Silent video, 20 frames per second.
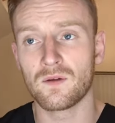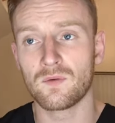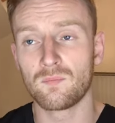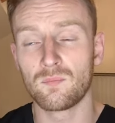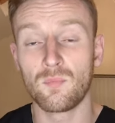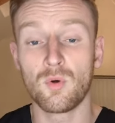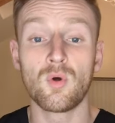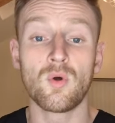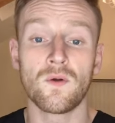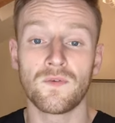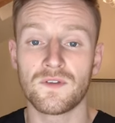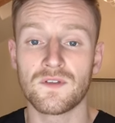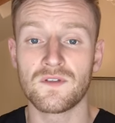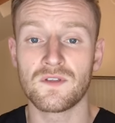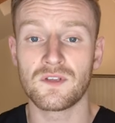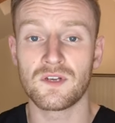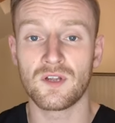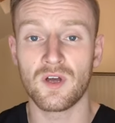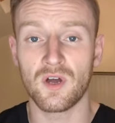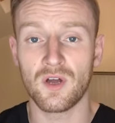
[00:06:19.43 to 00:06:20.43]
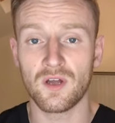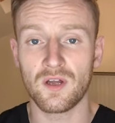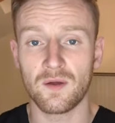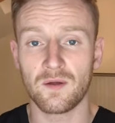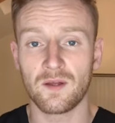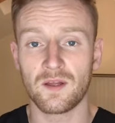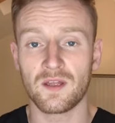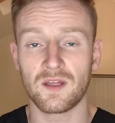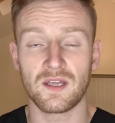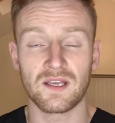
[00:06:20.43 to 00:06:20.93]
more often than not,
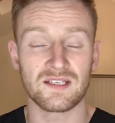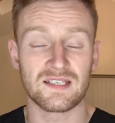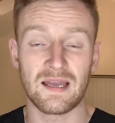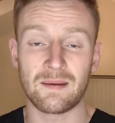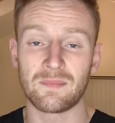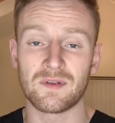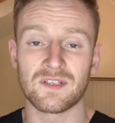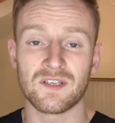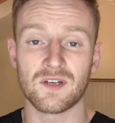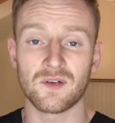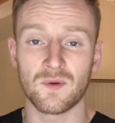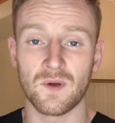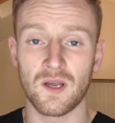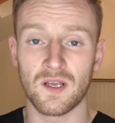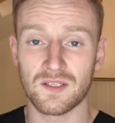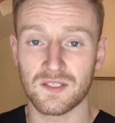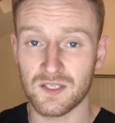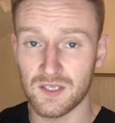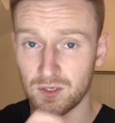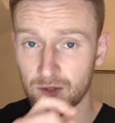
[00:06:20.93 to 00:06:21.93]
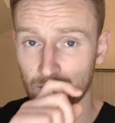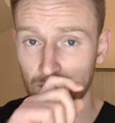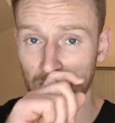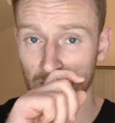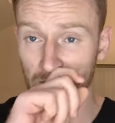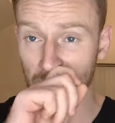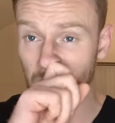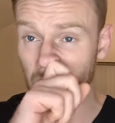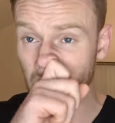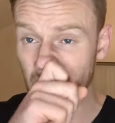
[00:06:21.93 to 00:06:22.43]
an uh, is going to ask you,
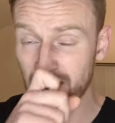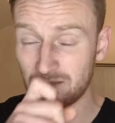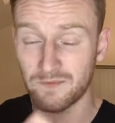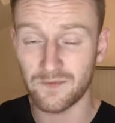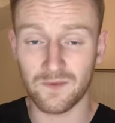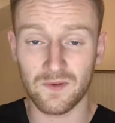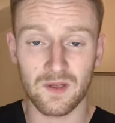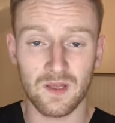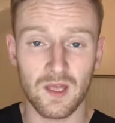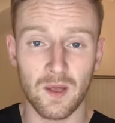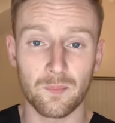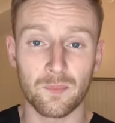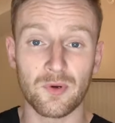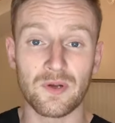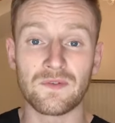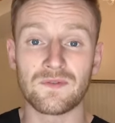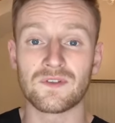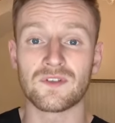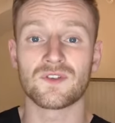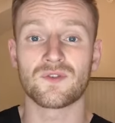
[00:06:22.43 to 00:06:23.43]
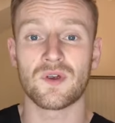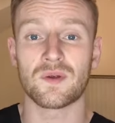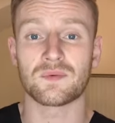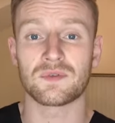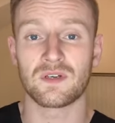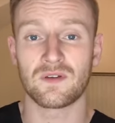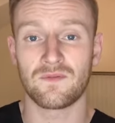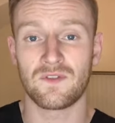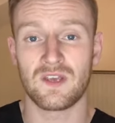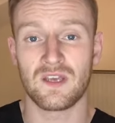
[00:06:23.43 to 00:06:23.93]
can you give a brief
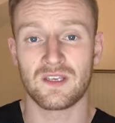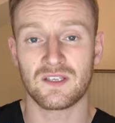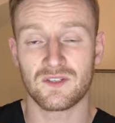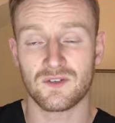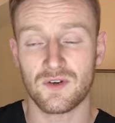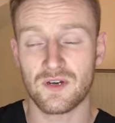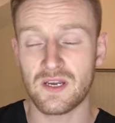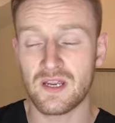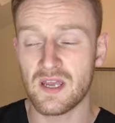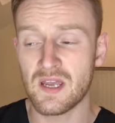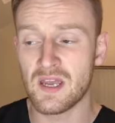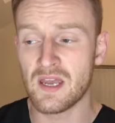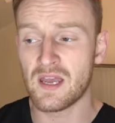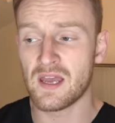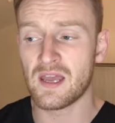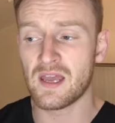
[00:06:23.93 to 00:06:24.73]
description of the history?